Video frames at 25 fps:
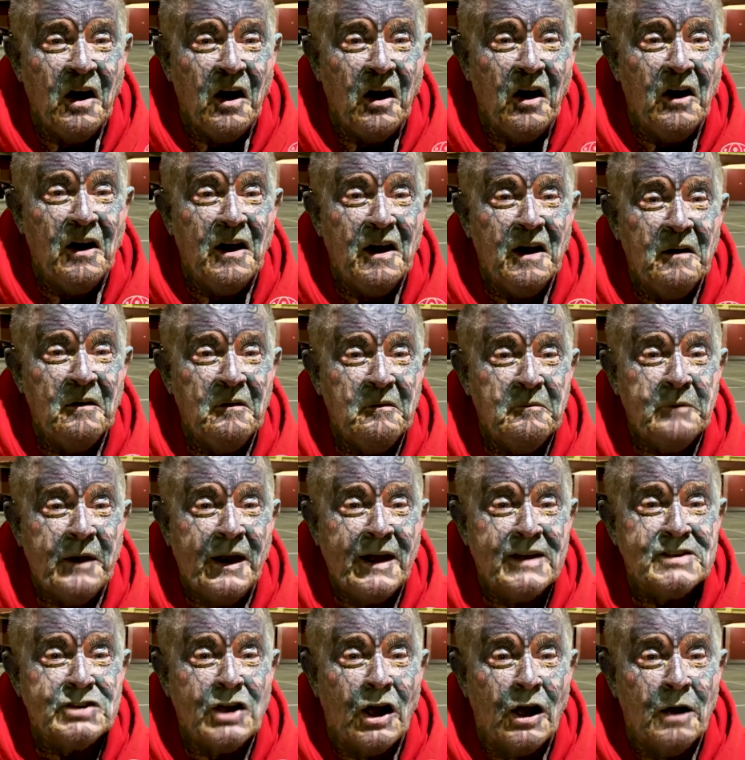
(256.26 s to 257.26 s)
I am an
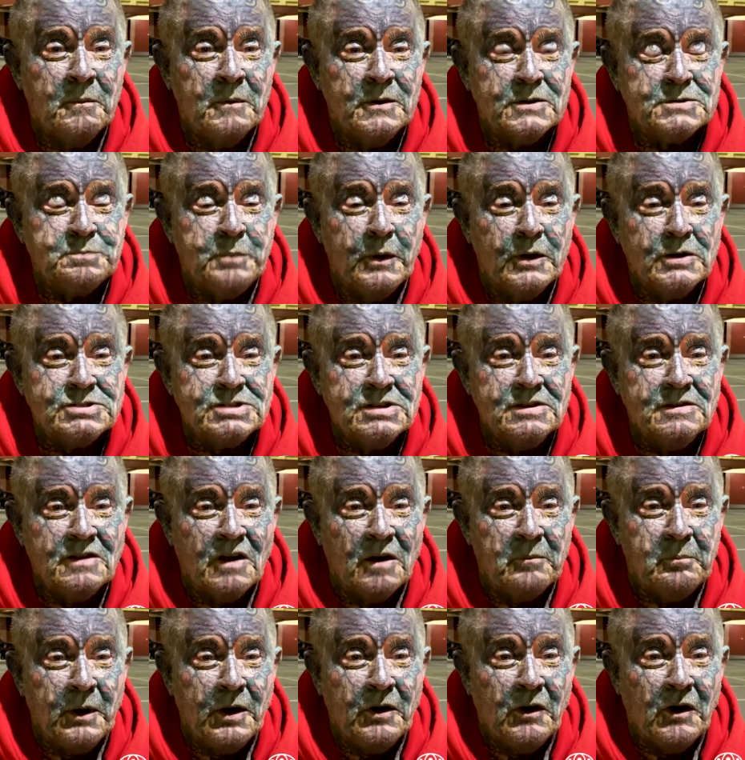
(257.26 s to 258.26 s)
ex-homeless person.
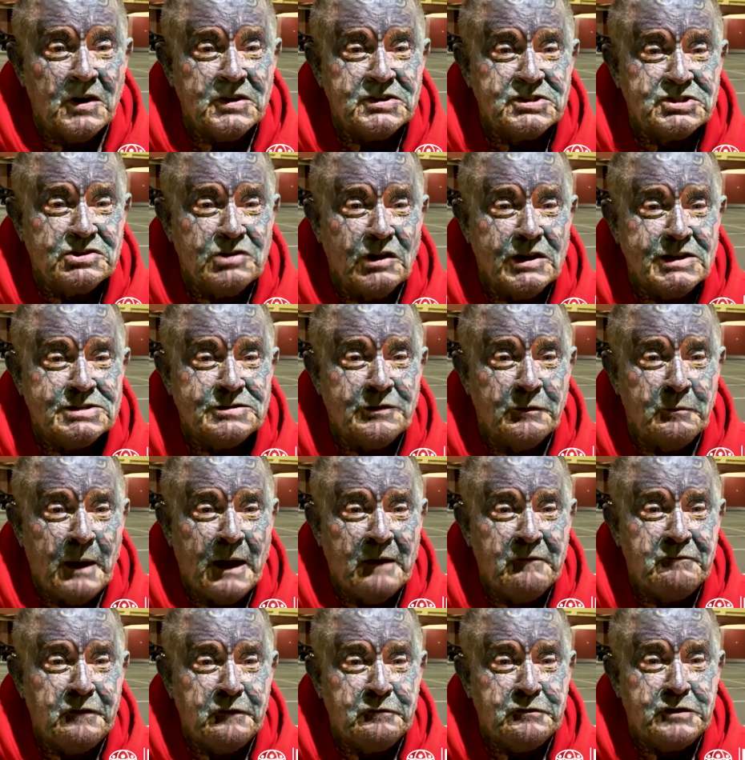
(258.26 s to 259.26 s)
I've been on the streets for
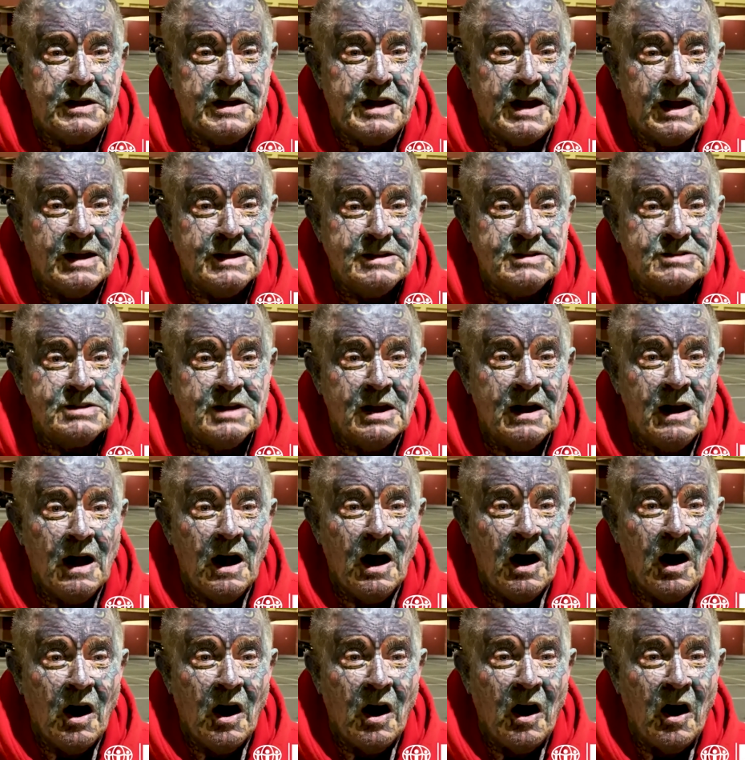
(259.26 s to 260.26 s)
about 50 years.
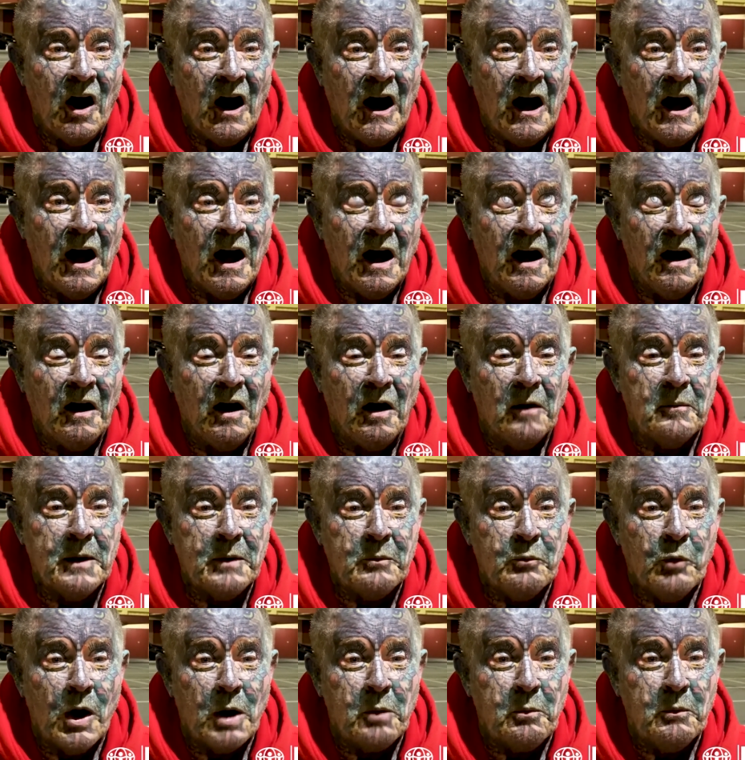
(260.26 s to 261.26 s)
I've
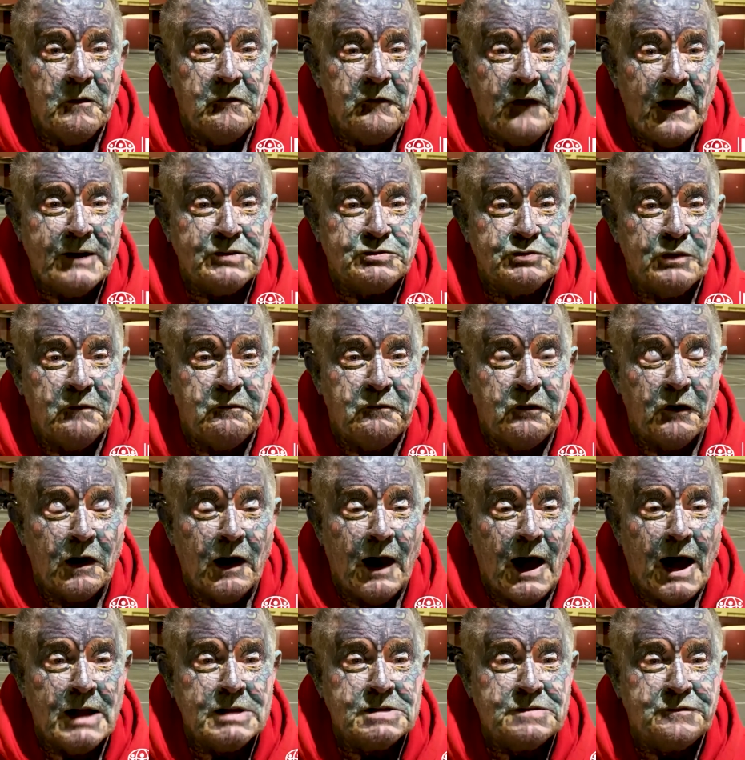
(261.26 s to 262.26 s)
been working with ADRA for
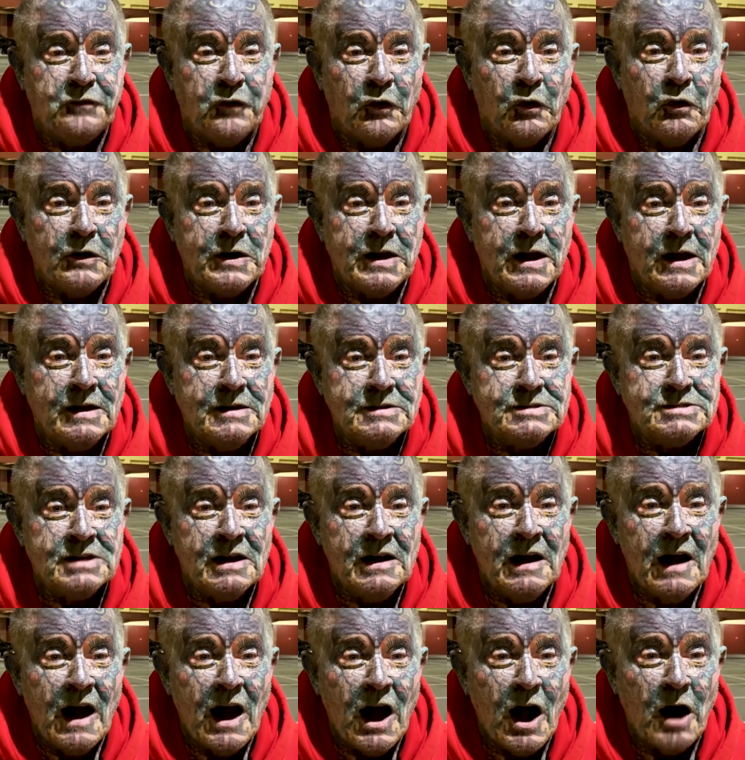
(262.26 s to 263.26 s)
the last 4 years,
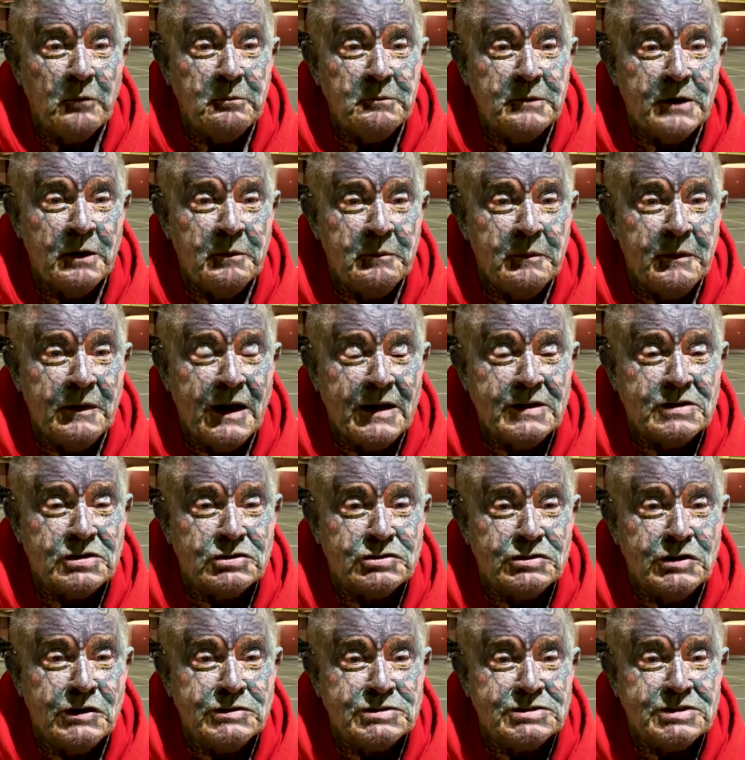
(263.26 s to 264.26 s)
helping them
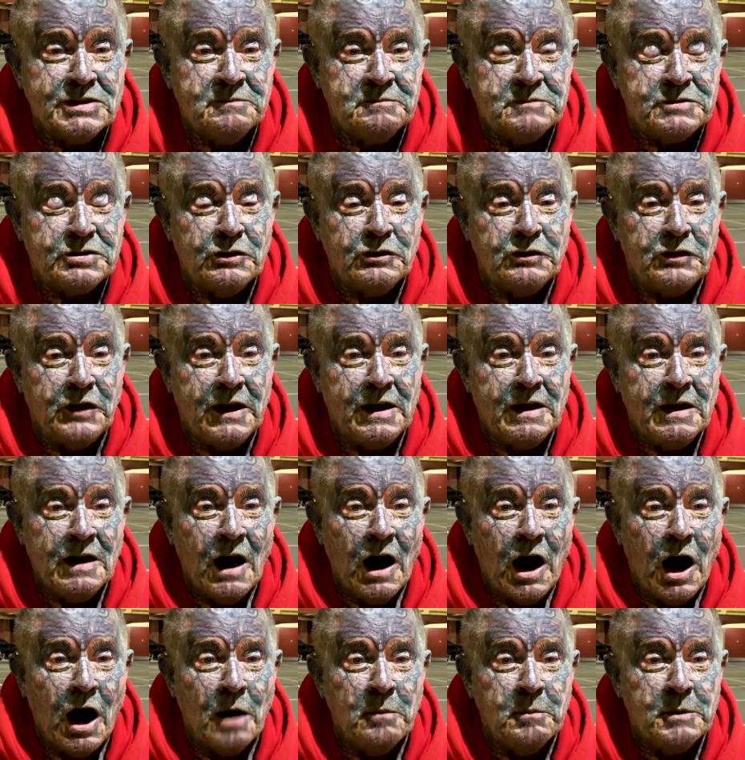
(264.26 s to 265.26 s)
introduce them to the
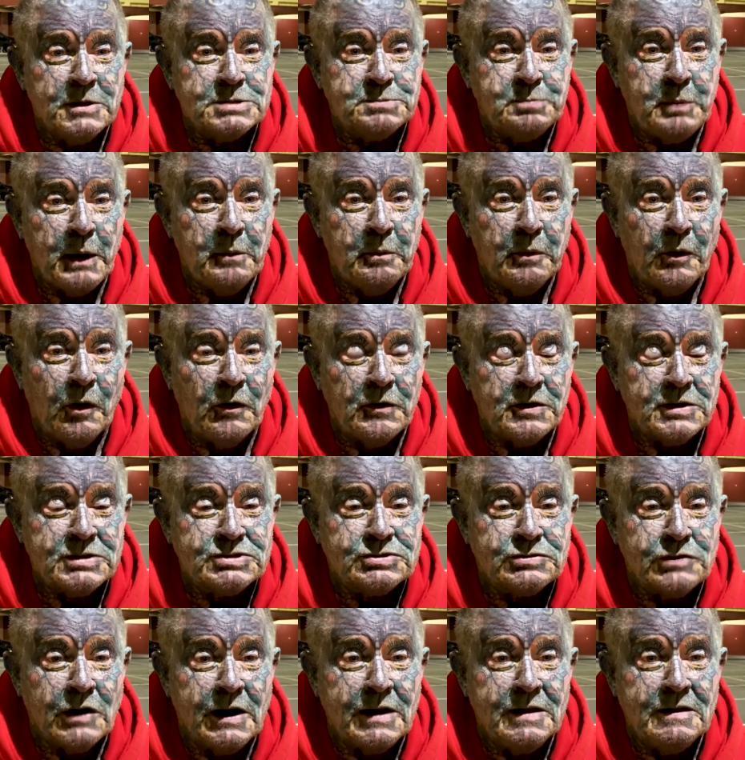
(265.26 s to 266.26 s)
homeless people on the
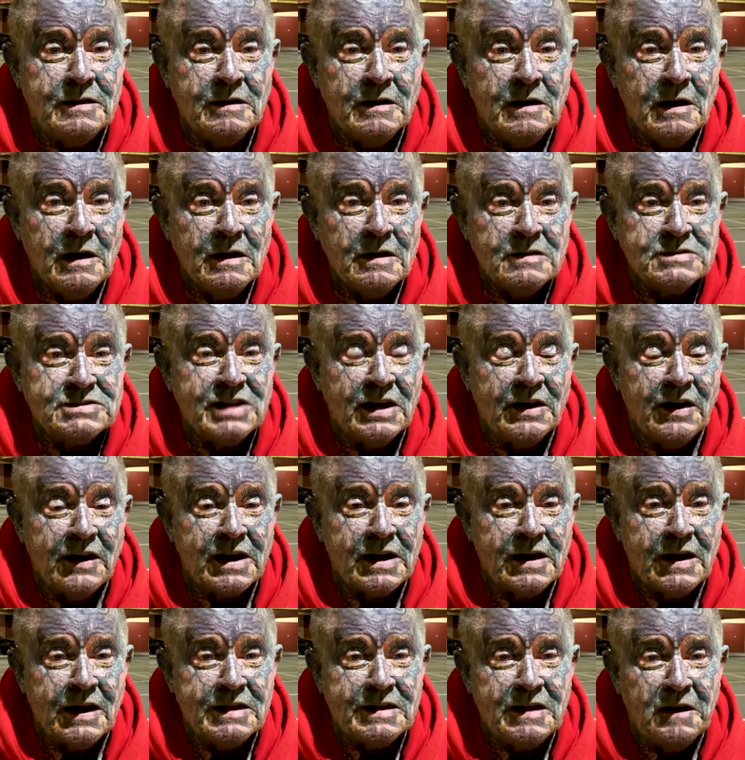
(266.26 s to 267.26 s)
street so they
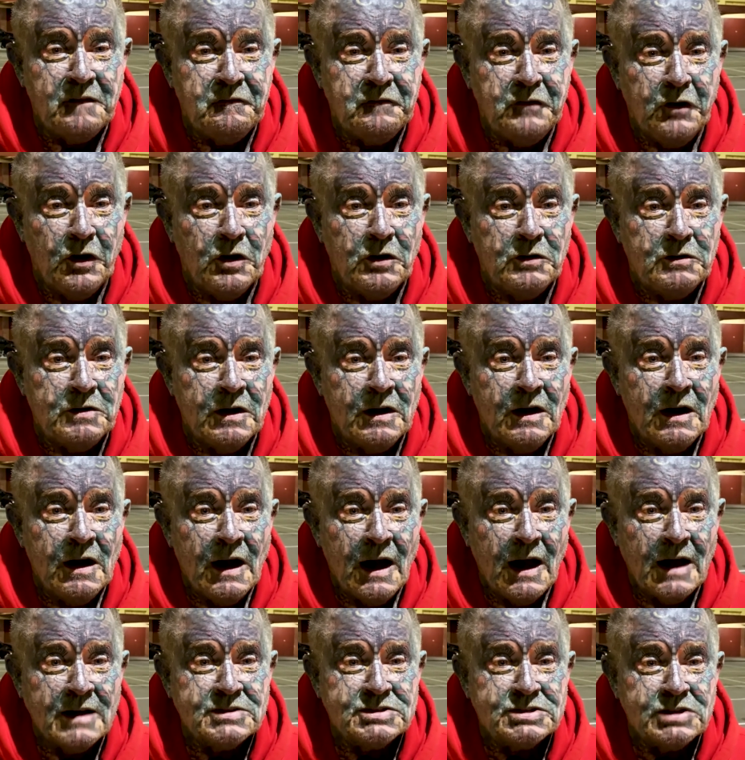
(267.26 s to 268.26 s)
can get their food
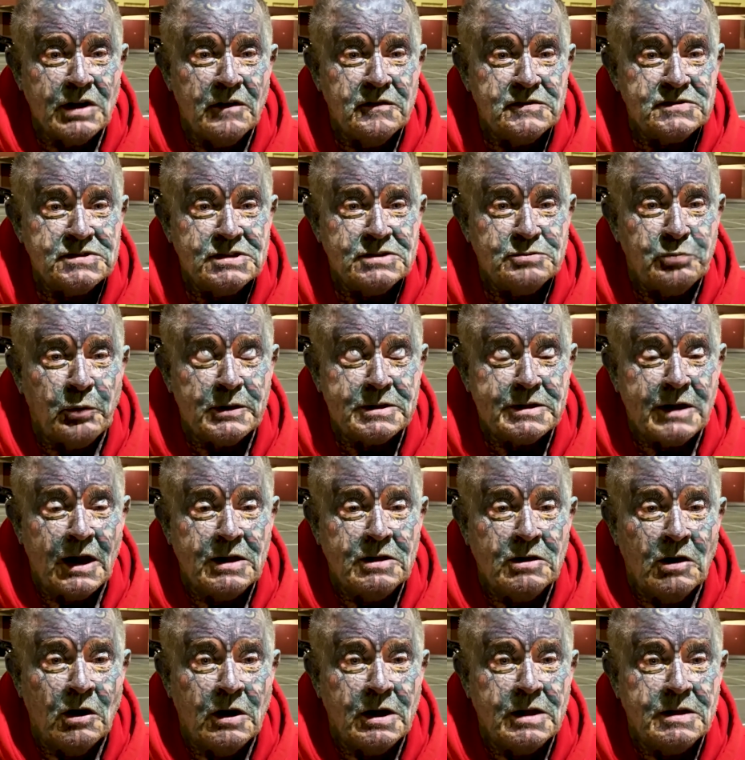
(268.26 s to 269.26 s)
and services what
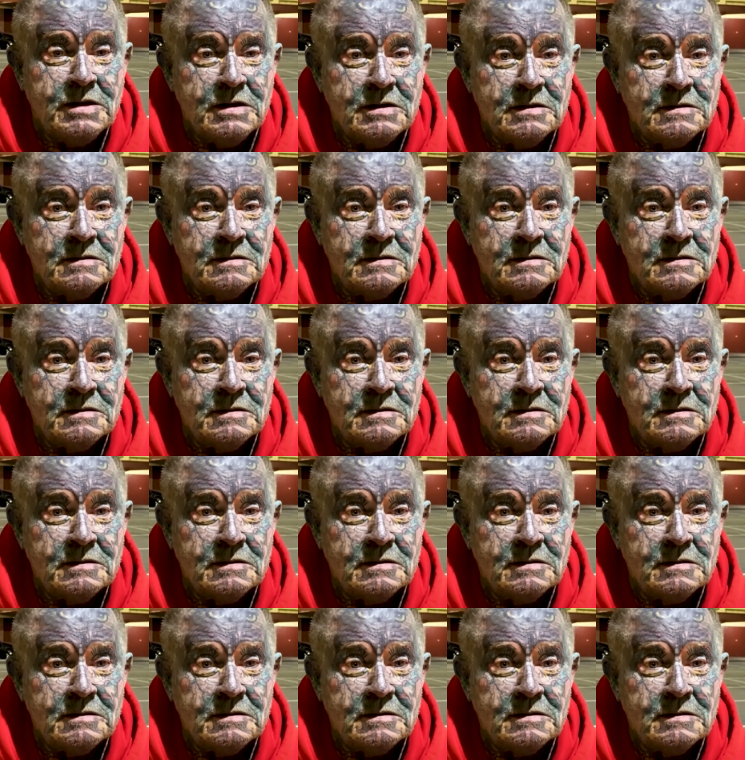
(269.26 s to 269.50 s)
they need.